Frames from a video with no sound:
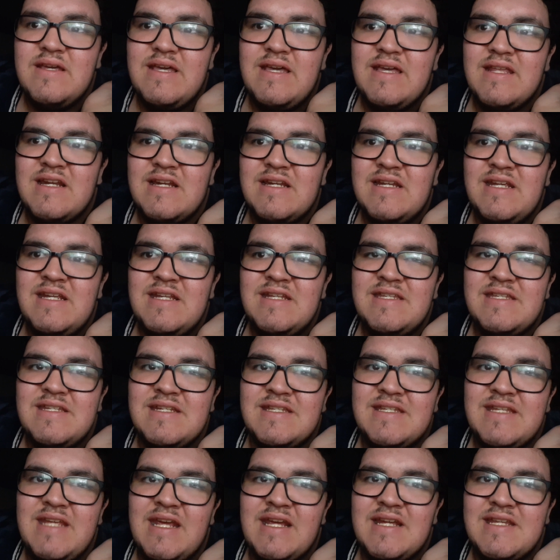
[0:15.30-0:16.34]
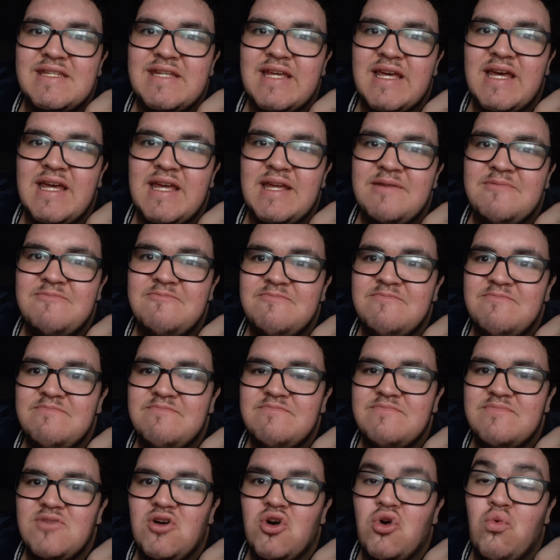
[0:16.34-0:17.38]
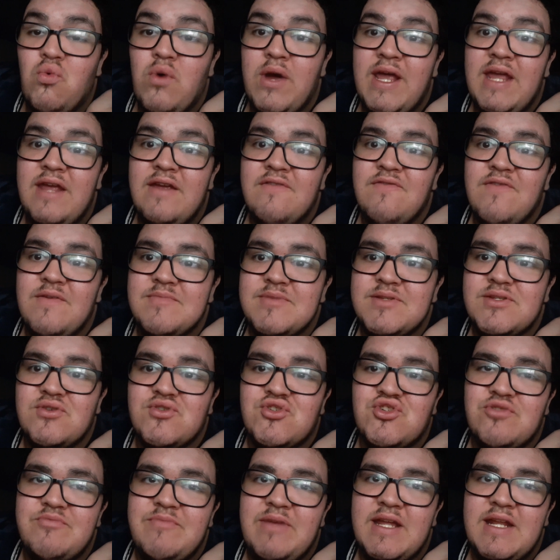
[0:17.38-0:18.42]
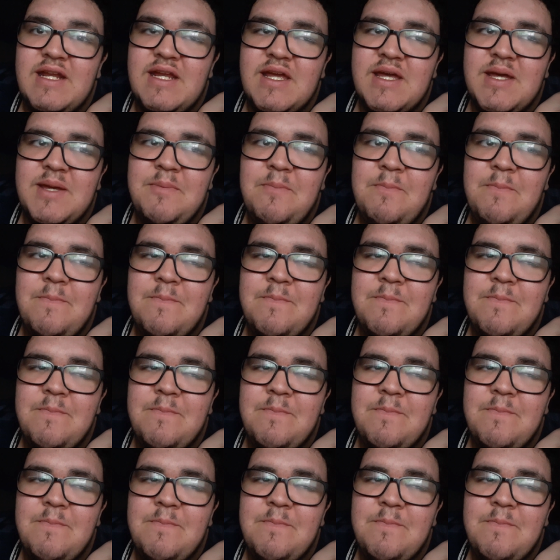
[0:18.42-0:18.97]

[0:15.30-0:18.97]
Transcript: and I need to take time away from social media